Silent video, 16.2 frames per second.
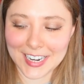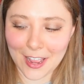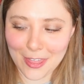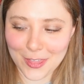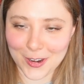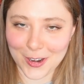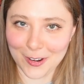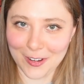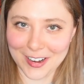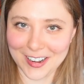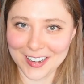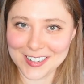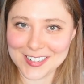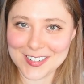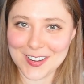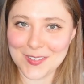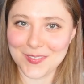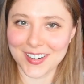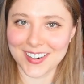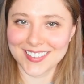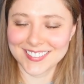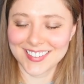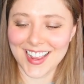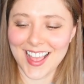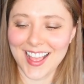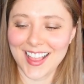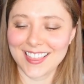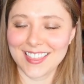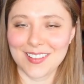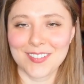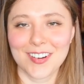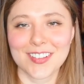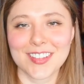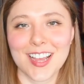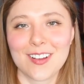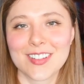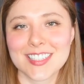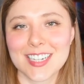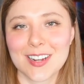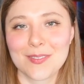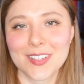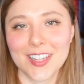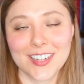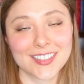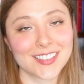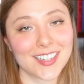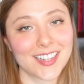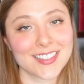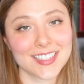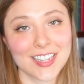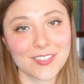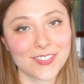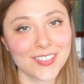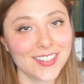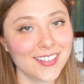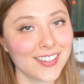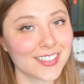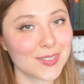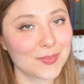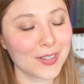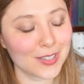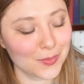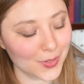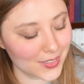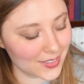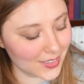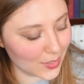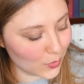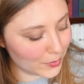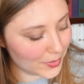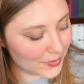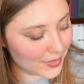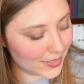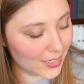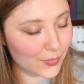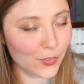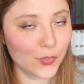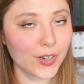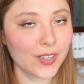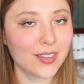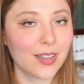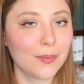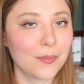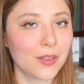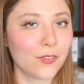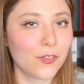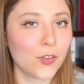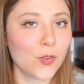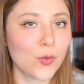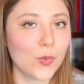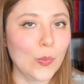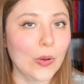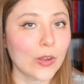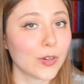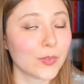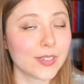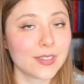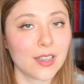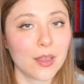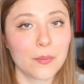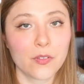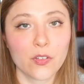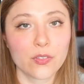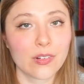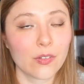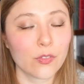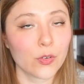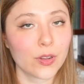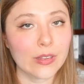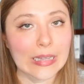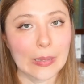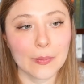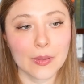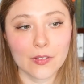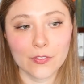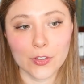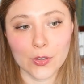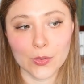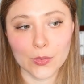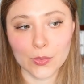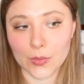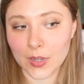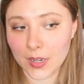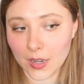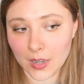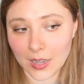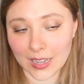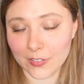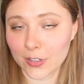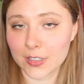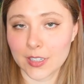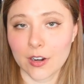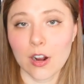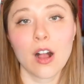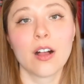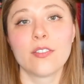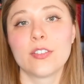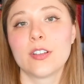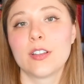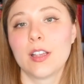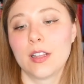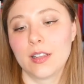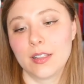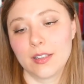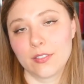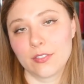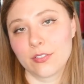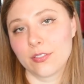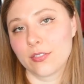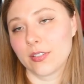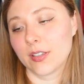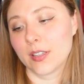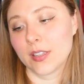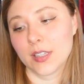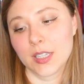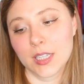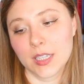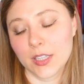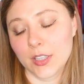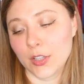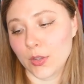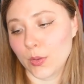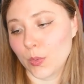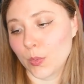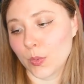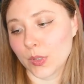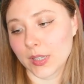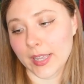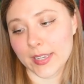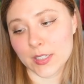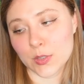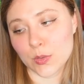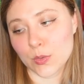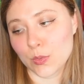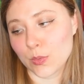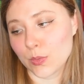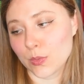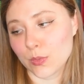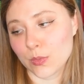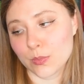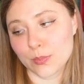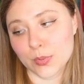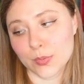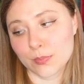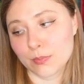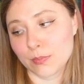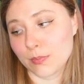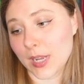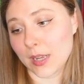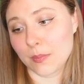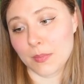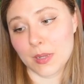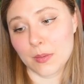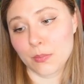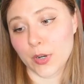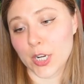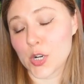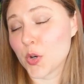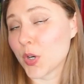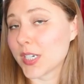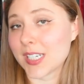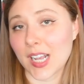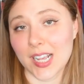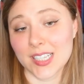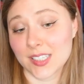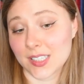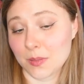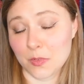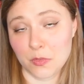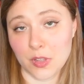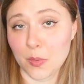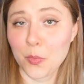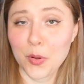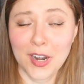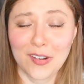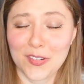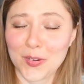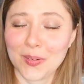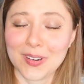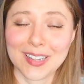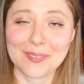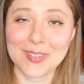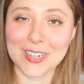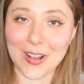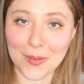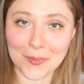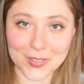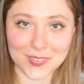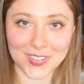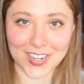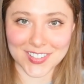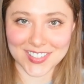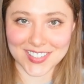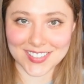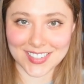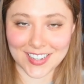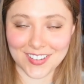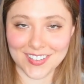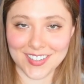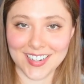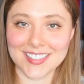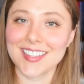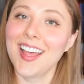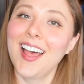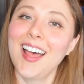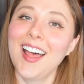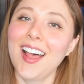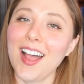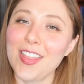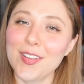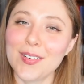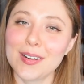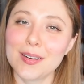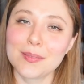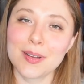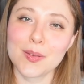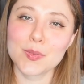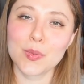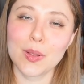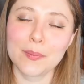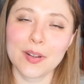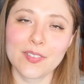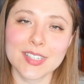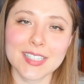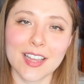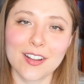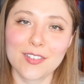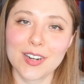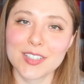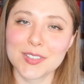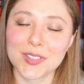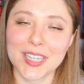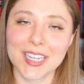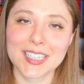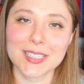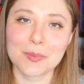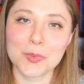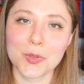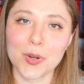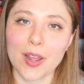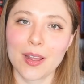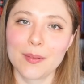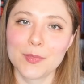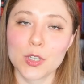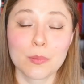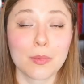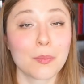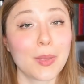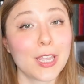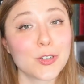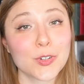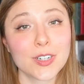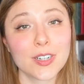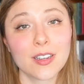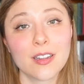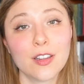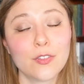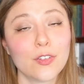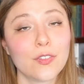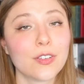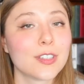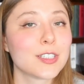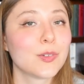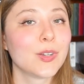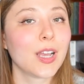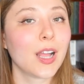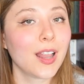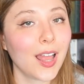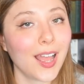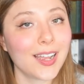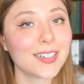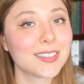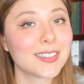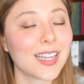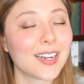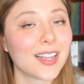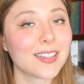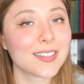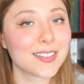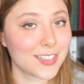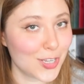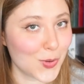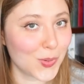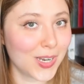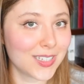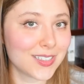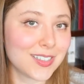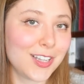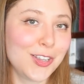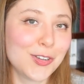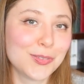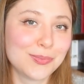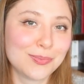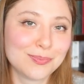get through in October. Let me know in the comments down below your thoughts and feelings about the books that I will be reading if you've read them, if you want to read them, if you've never read them, if you have heard they're awful, if you would like to make me prioritize some of them, whatever you want to let me know. I post videos on Saturdays. Other random times, well, definitely Saturdays, so like and subscribe to my Patreon if you feel so inclined, and I'll see you when I see you.